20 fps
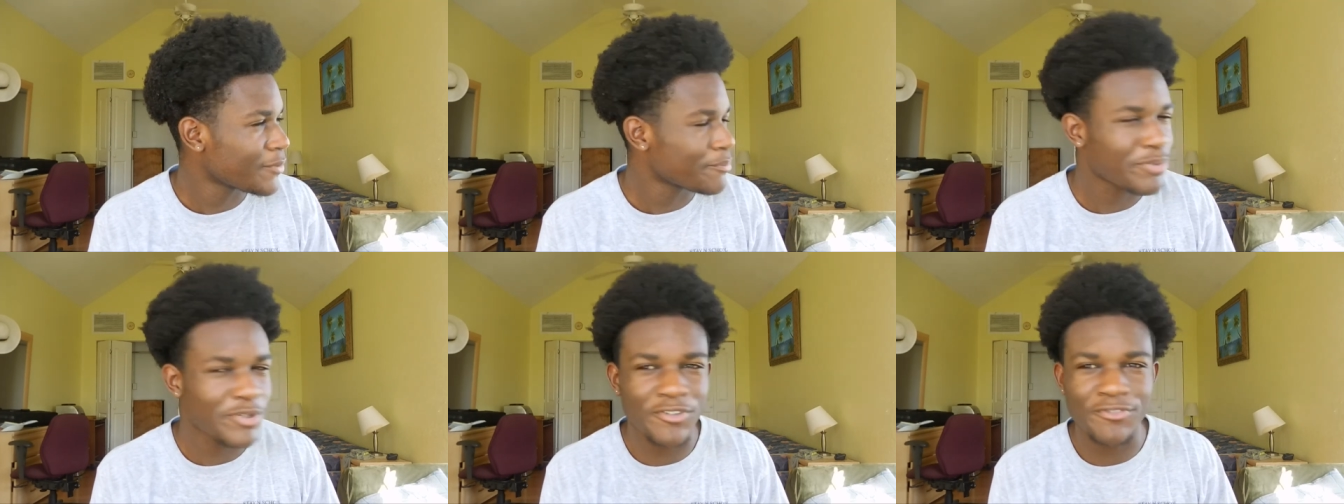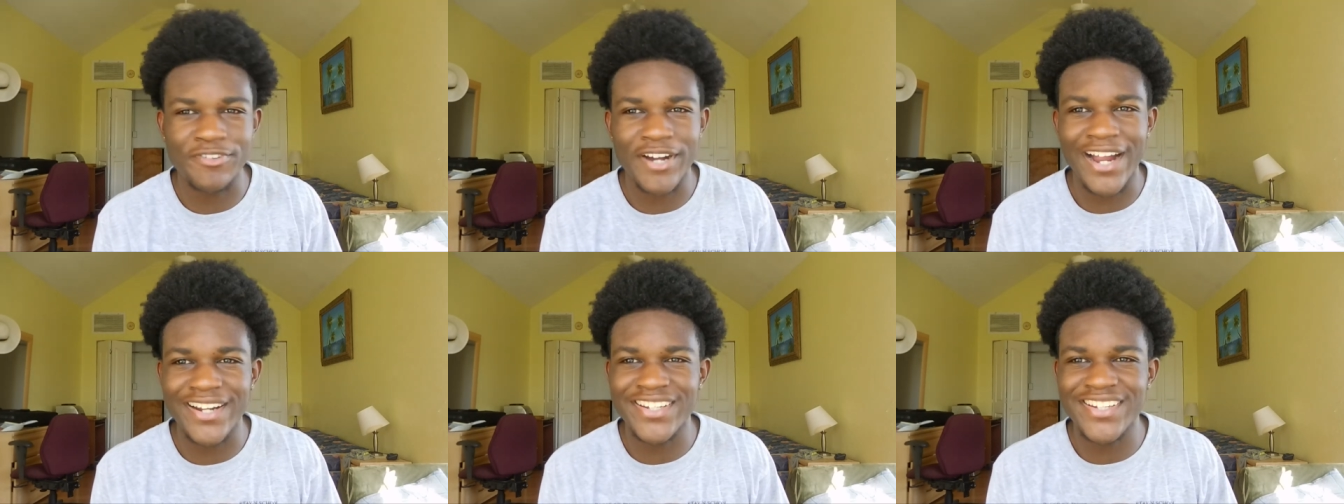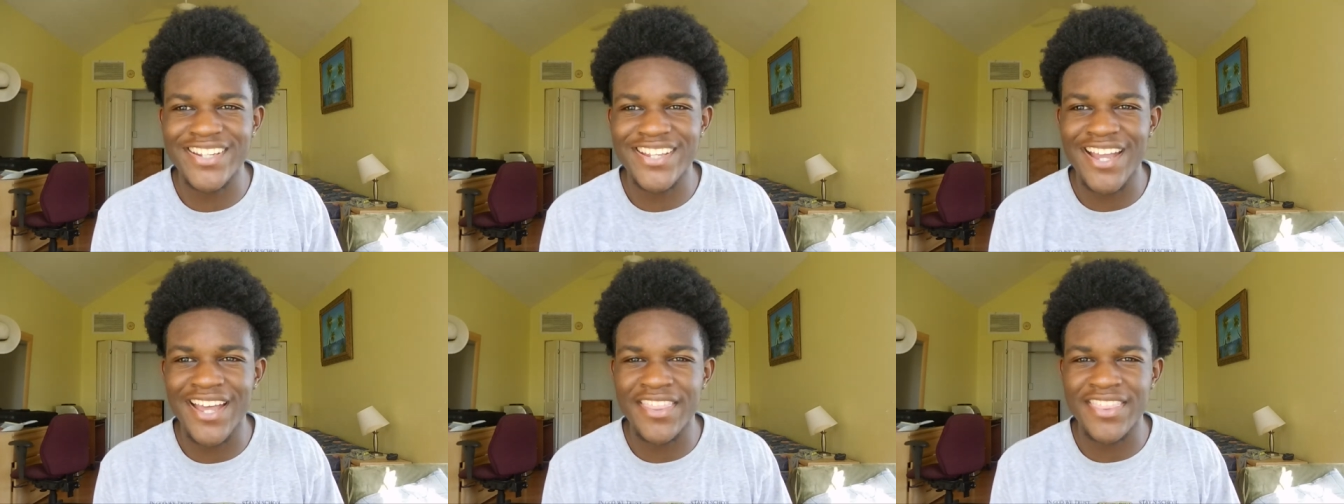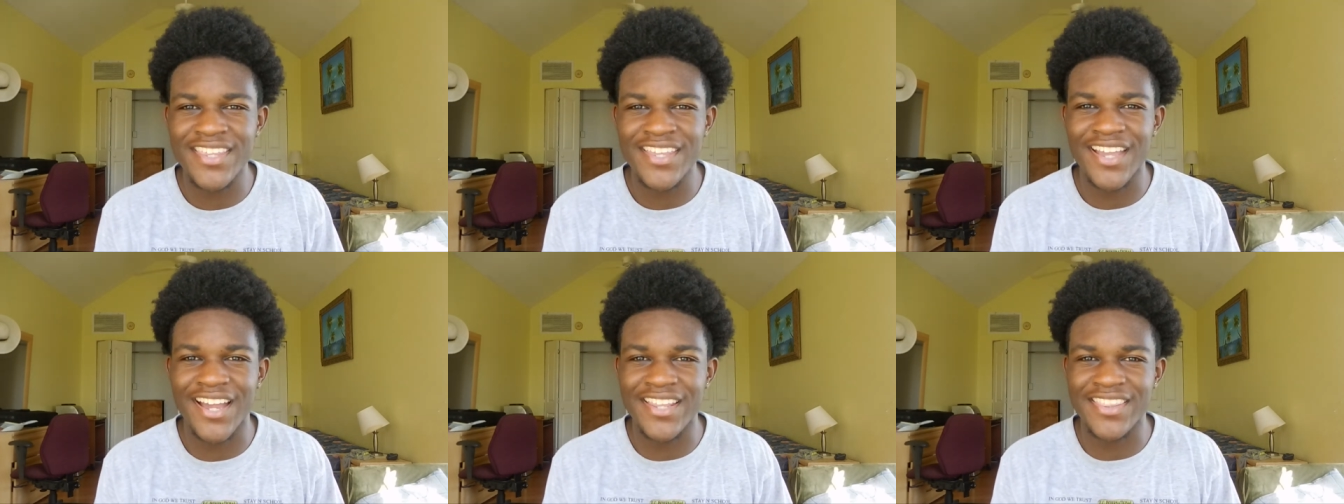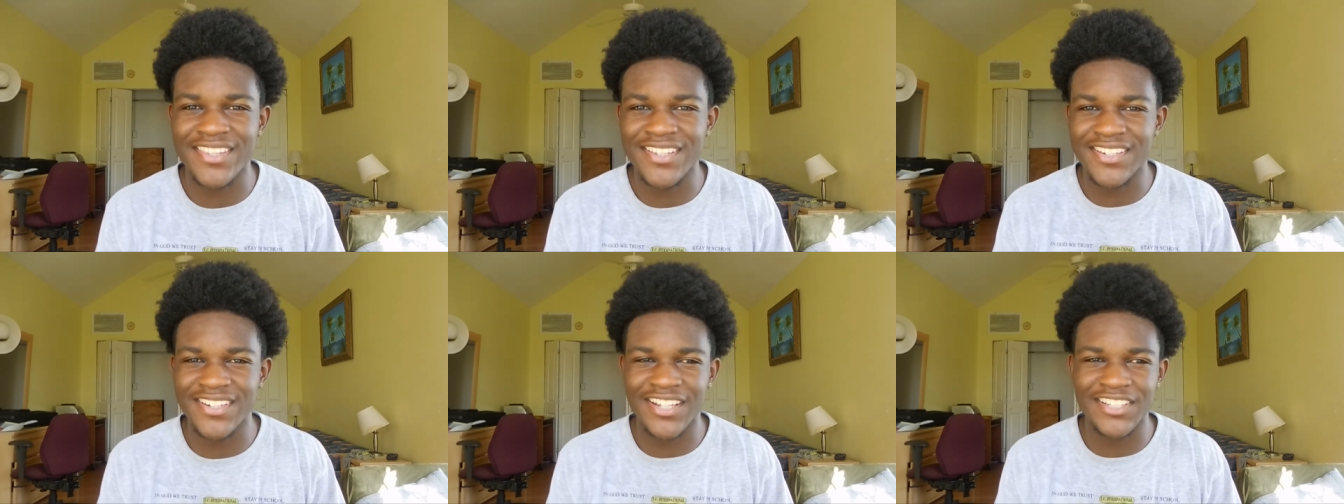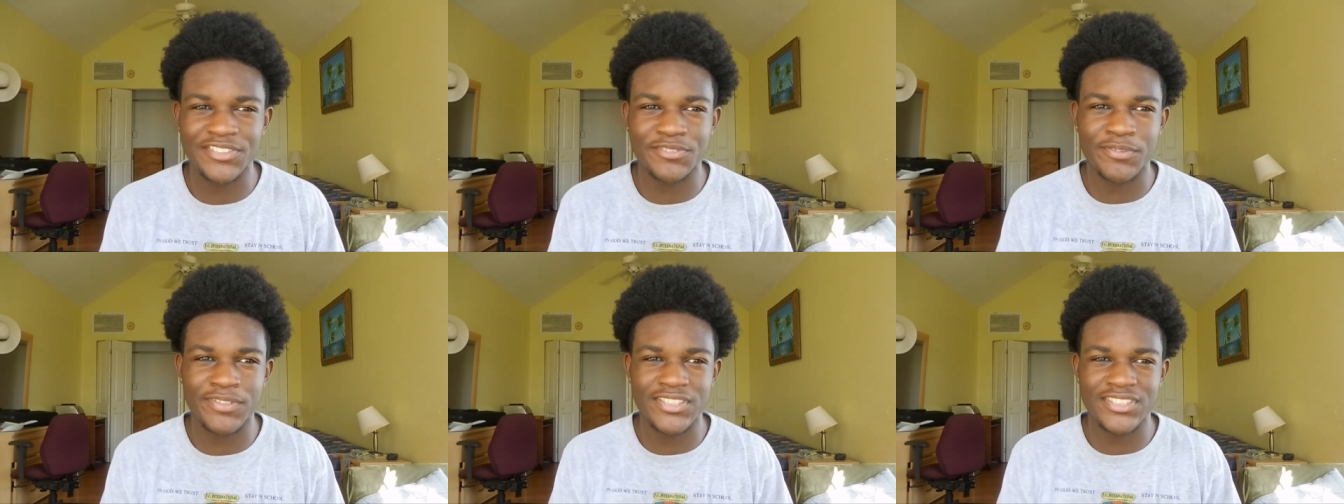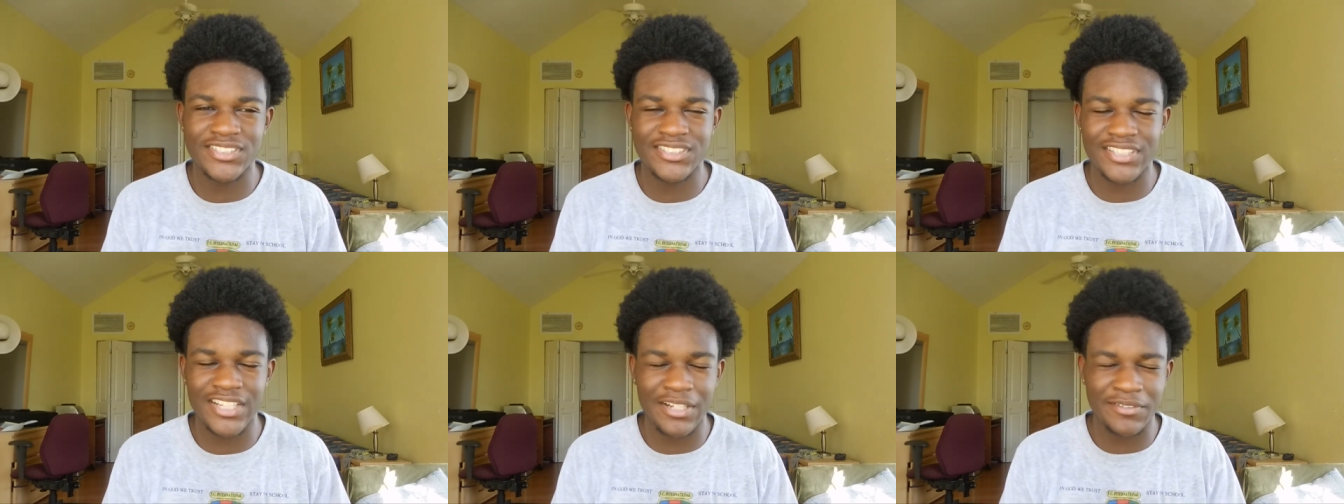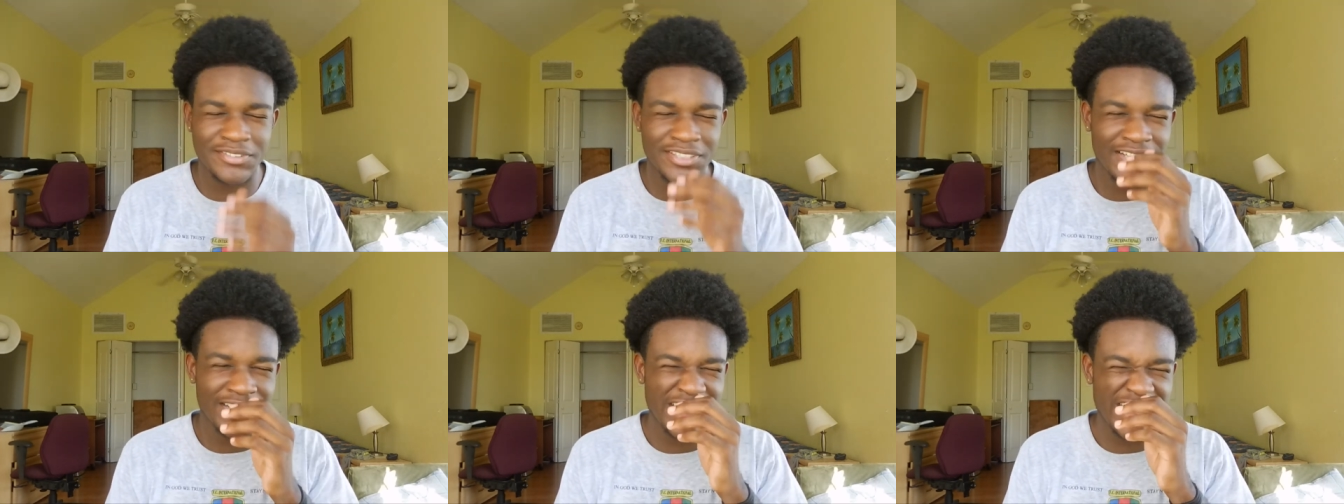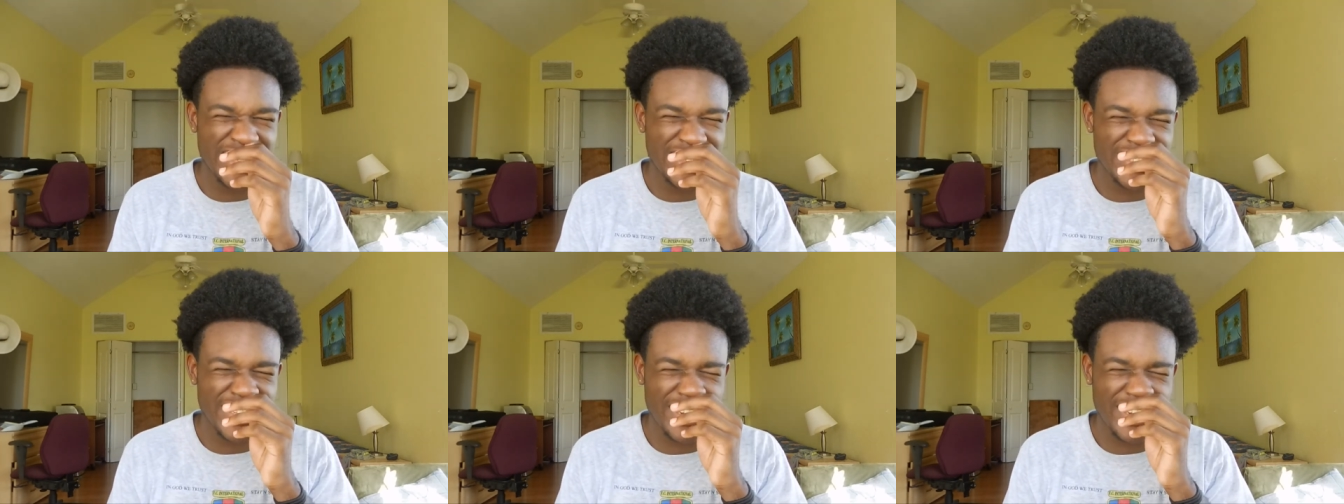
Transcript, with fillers: profanity, I think. I think that's what his Snapchat is.